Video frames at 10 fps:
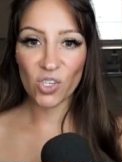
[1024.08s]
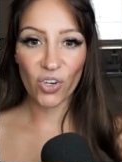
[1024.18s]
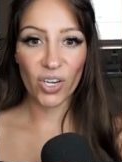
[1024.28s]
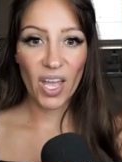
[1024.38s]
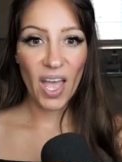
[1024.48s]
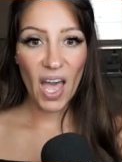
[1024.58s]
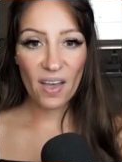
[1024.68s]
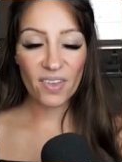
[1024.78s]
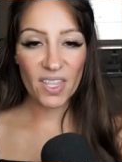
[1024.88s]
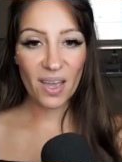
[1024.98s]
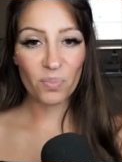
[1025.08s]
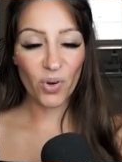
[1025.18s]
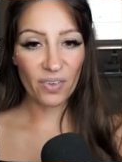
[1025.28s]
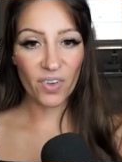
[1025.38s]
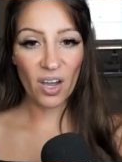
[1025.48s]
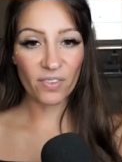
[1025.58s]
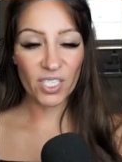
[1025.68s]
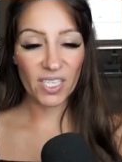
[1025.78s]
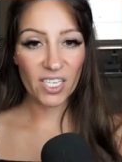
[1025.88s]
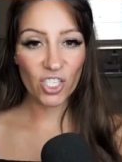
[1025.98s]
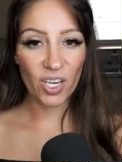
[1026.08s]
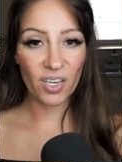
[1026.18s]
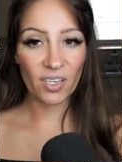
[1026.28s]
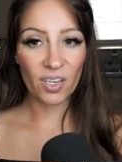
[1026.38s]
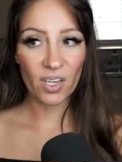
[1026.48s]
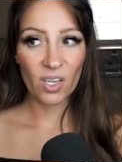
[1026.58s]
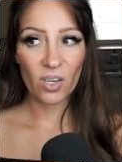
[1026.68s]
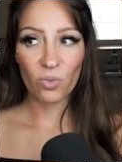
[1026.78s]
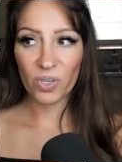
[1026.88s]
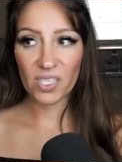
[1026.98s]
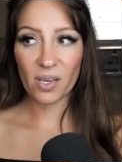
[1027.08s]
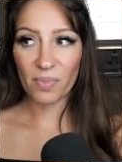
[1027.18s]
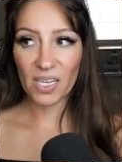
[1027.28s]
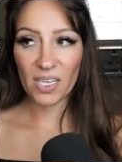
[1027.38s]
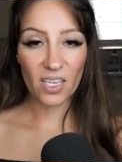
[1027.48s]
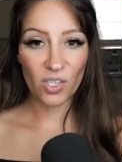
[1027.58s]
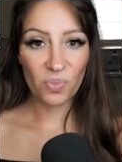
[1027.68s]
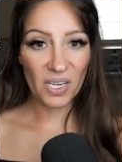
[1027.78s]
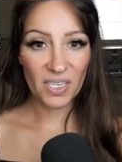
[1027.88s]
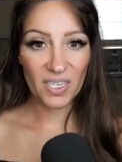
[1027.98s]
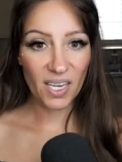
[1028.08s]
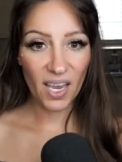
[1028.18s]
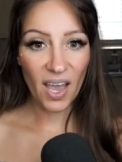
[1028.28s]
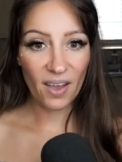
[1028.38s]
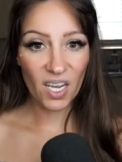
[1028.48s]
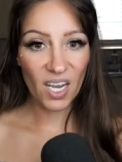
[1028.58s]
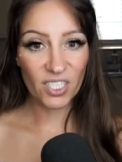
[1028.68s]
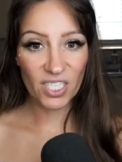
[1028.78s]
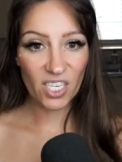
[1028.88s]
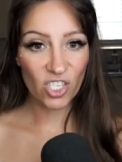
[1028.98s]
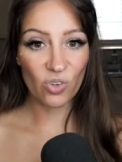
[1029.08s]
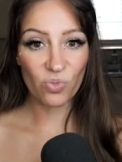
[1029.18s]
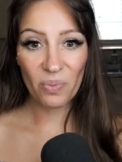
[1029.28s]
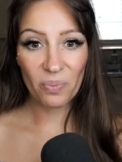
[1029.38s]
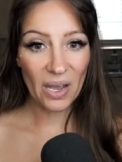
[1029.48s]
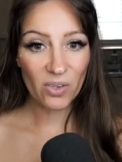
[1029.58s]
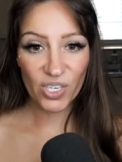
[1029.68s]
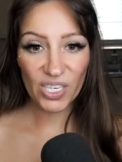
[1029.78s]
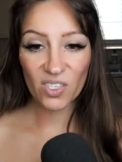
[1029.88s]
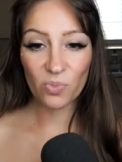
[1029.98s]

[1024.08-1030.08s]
you're having that brave conversation with somebody that you might need to have a conversation around boundaries?